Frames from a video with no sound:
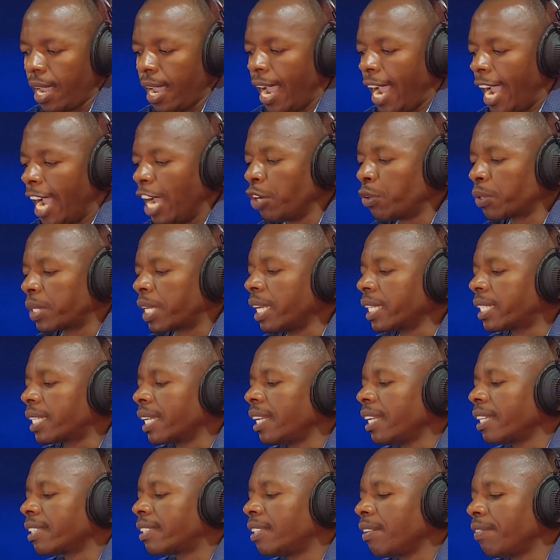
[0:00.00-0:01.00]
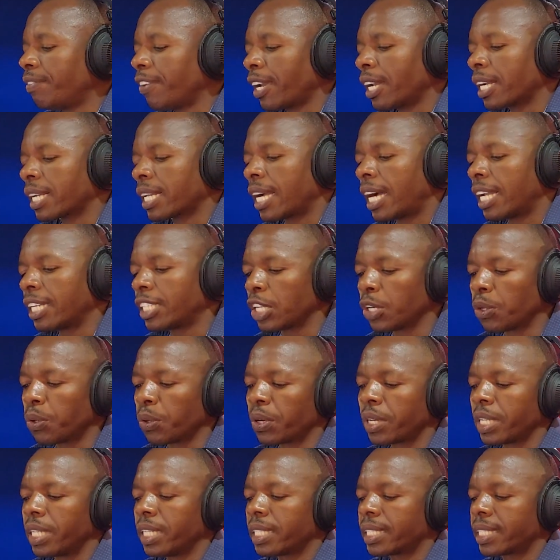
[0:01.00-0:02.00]
education has different
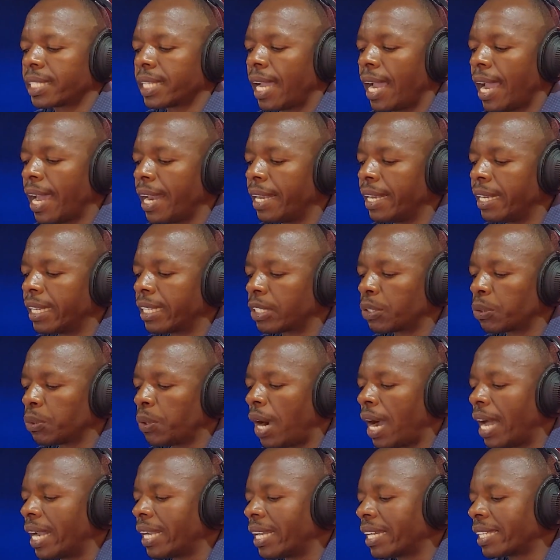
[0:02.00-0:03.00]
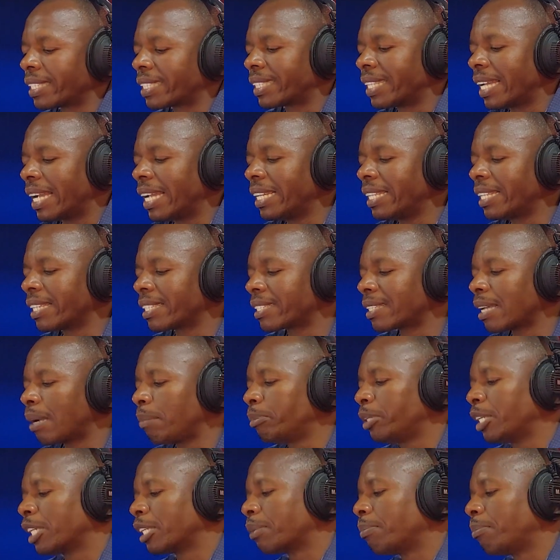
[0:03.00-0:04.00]
categories, and to understand the
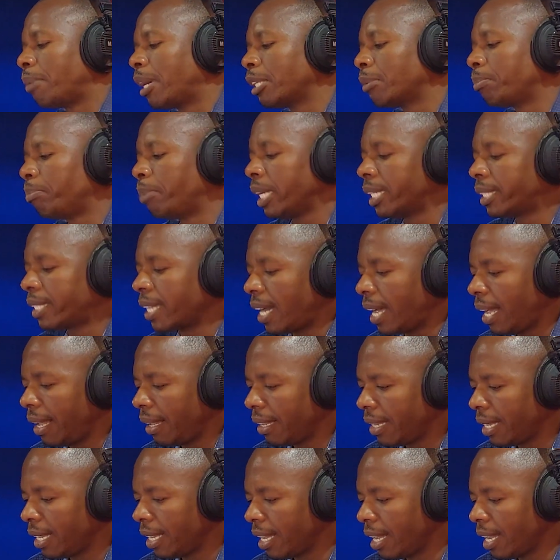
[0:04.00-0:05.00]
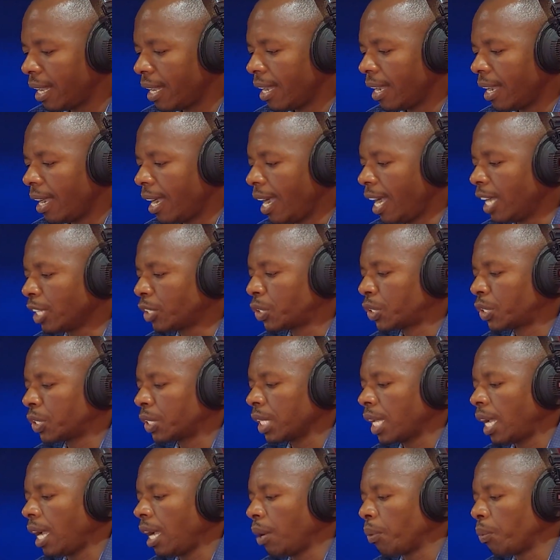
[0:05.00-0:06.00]
subject much better,
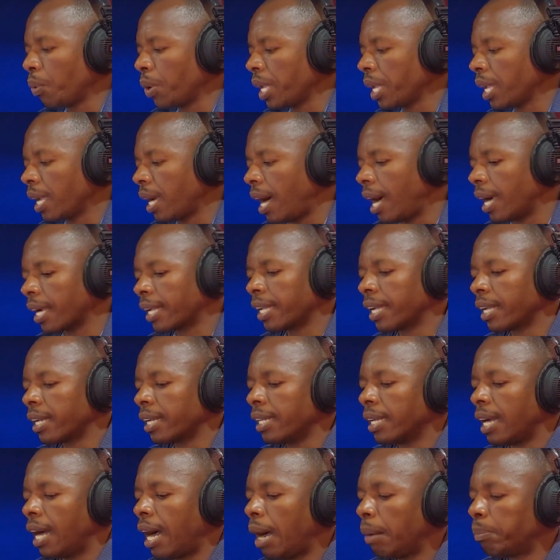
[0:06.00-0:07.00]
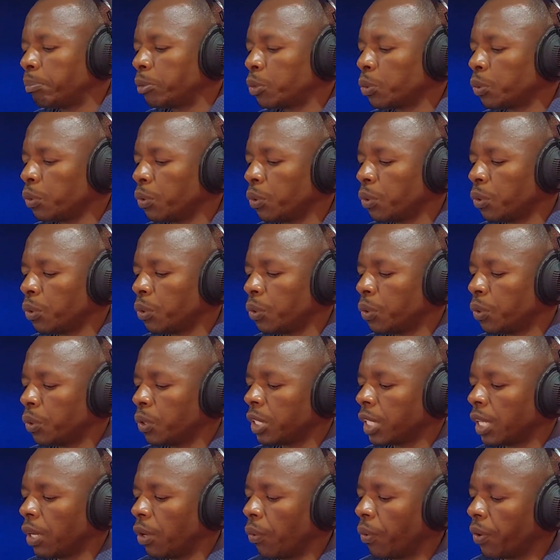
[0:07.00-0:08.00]
as we are gearing up to
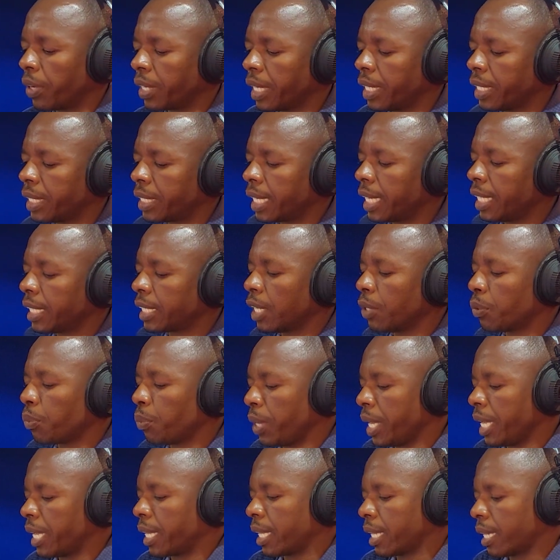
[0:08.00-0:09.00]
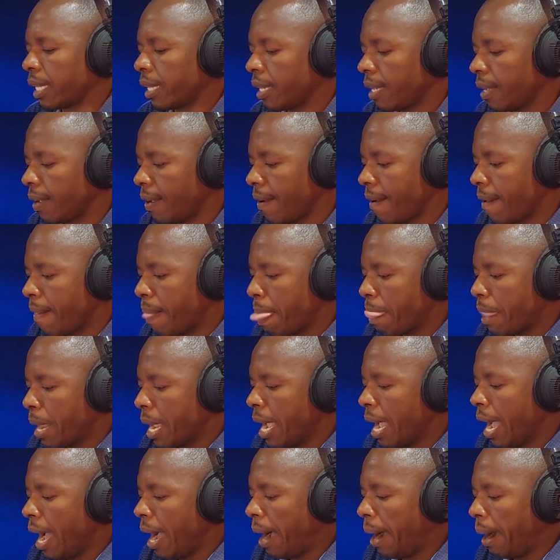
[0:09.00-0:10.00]
the orientation week.
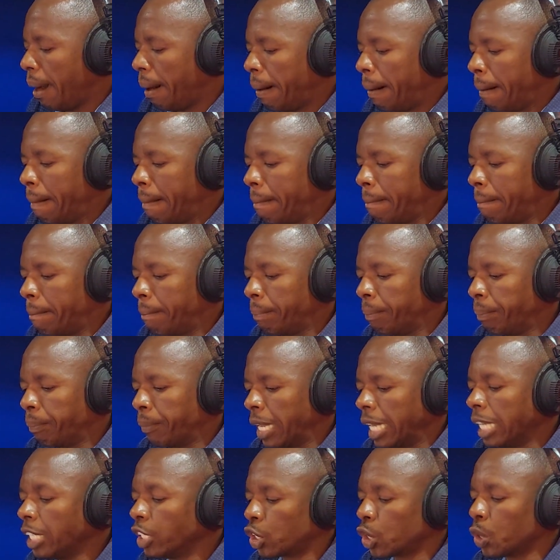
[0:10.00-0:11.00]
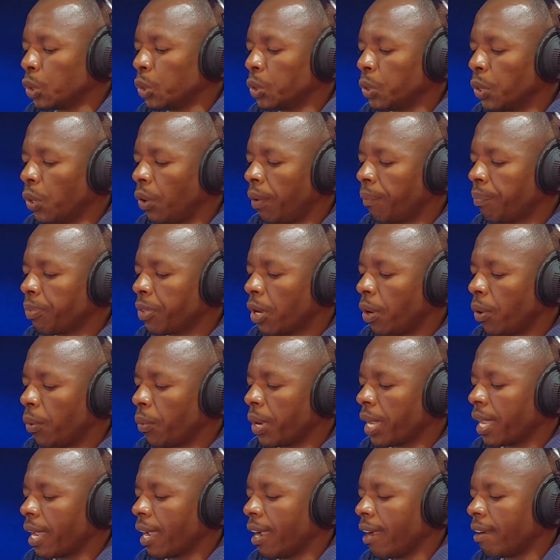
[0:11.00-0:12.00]
In studio,
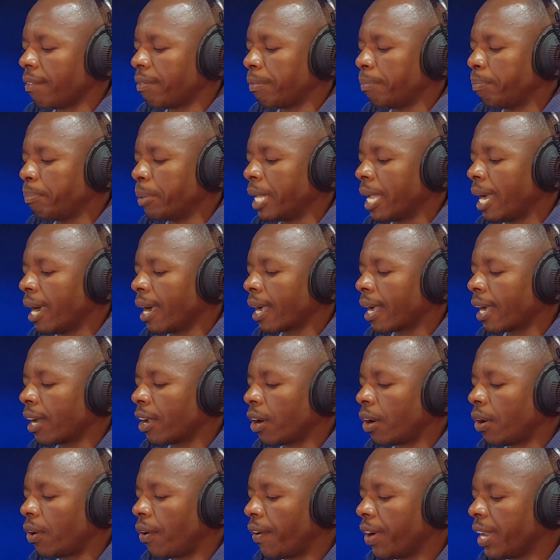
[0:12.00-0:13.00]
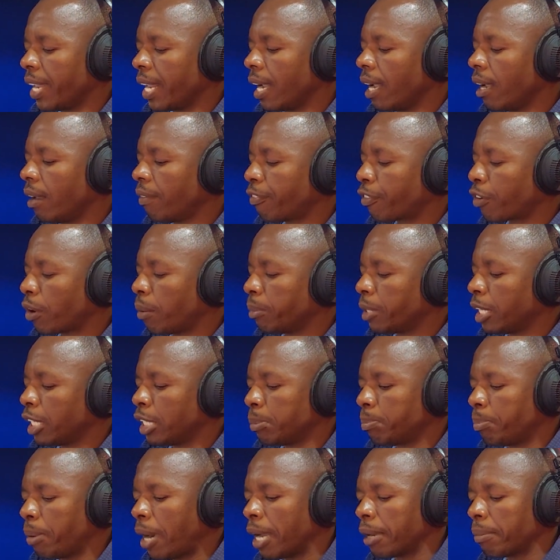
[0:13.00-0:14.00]
we have Bianca O'Neil from the
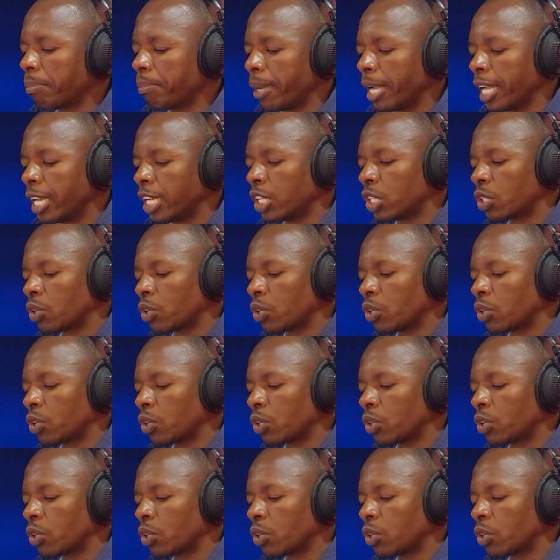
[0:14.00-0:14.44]
Department